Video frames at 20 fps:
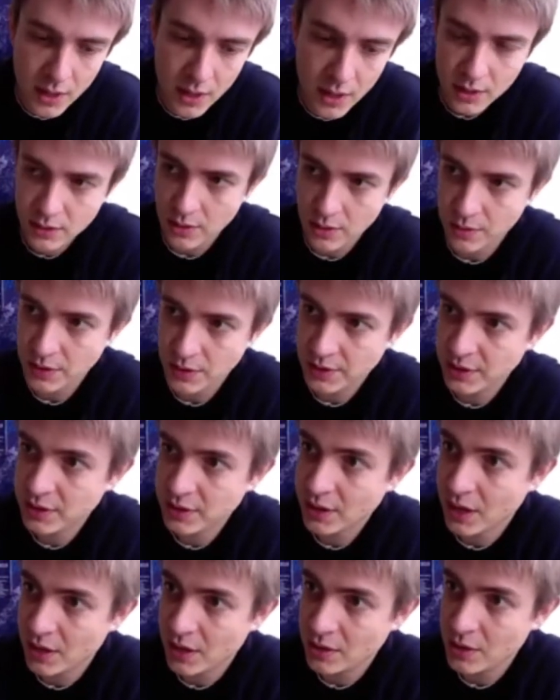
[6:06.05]
So this is
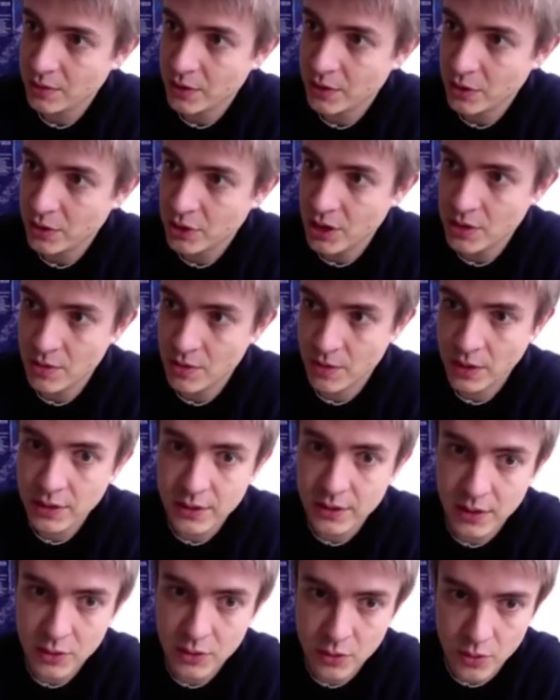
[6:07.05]
kind of a generic
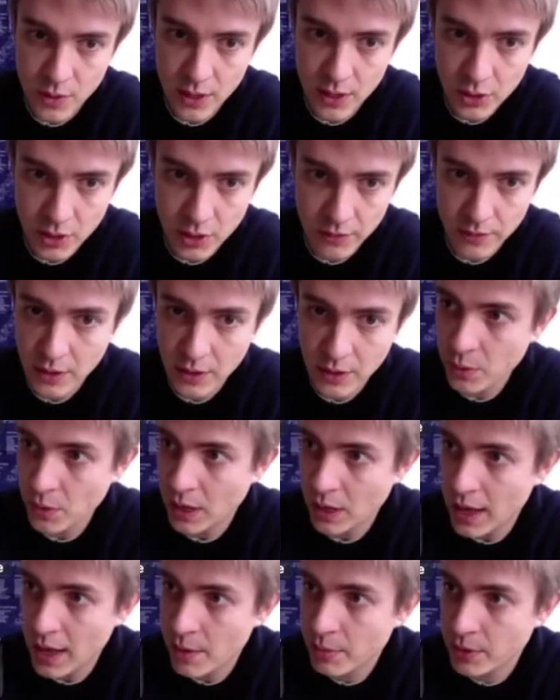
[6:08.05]
situation that
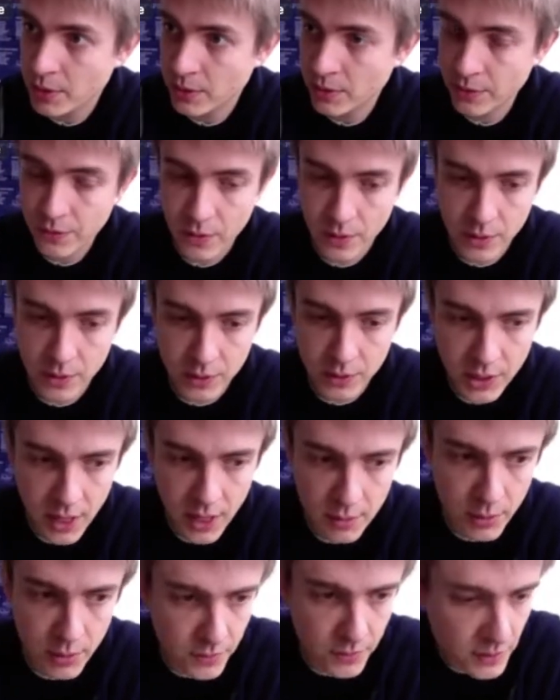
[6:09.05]
will happen for the
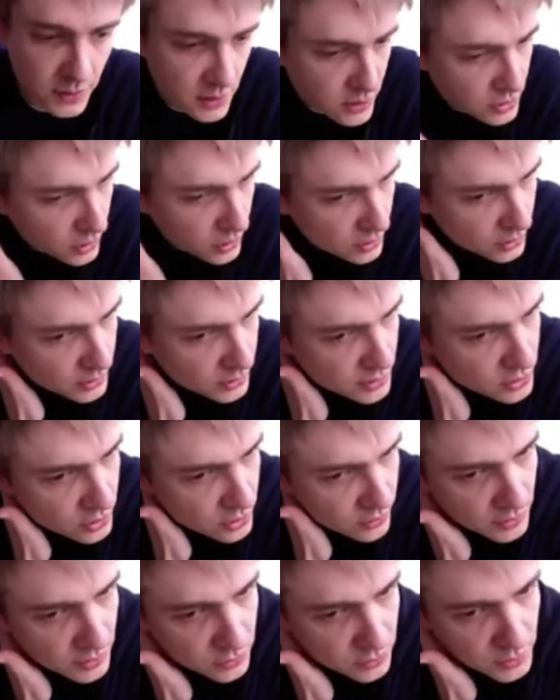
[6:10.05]
type of initial
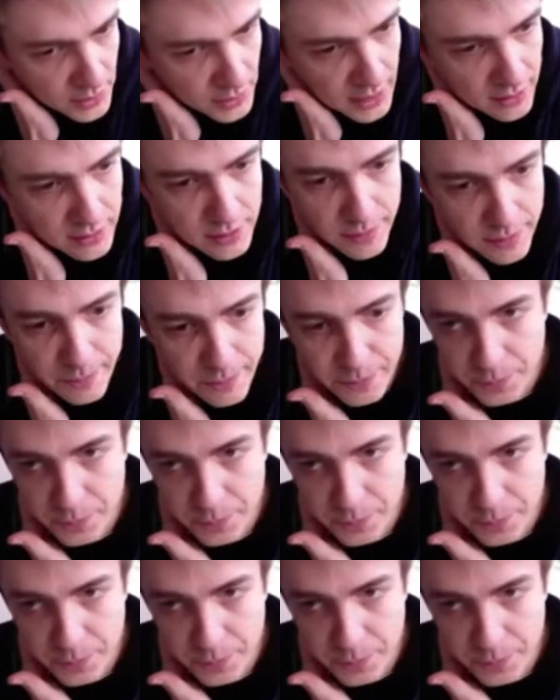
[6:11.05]
condition that we get.